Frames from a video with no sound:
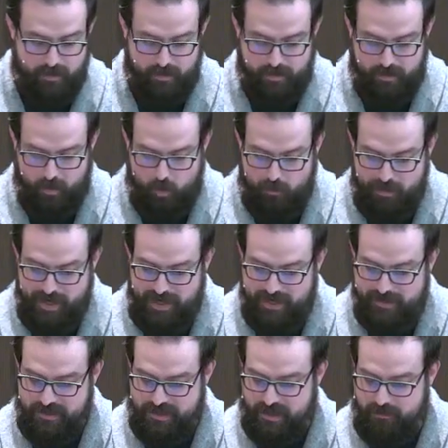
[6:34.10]

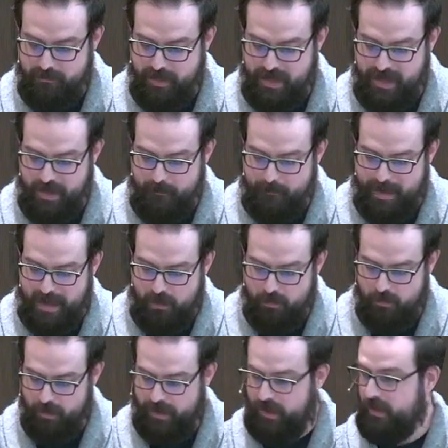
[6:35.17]
Obedience can be
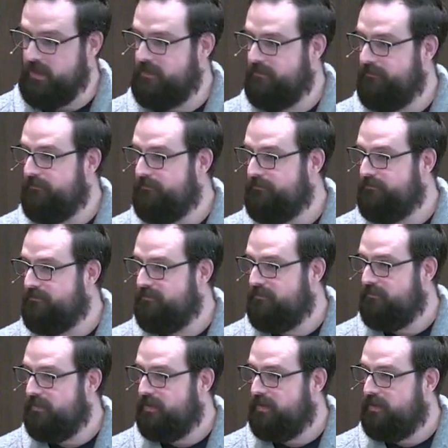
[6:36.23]
empowering.
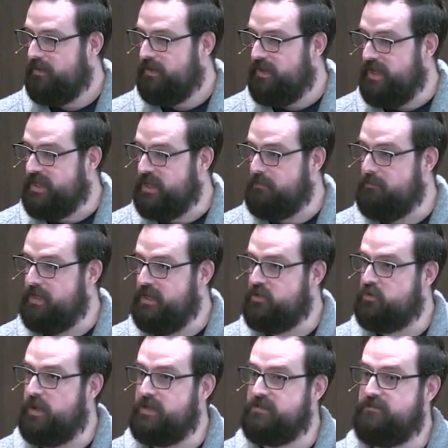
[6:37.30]
It can be
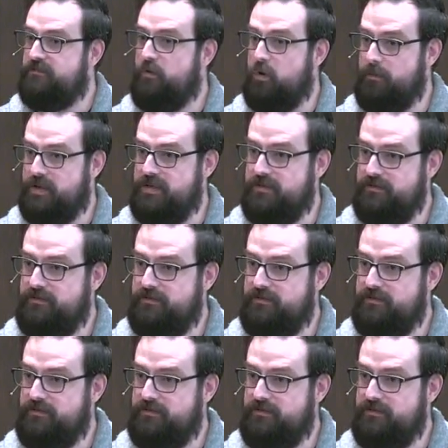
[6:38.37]
transformative.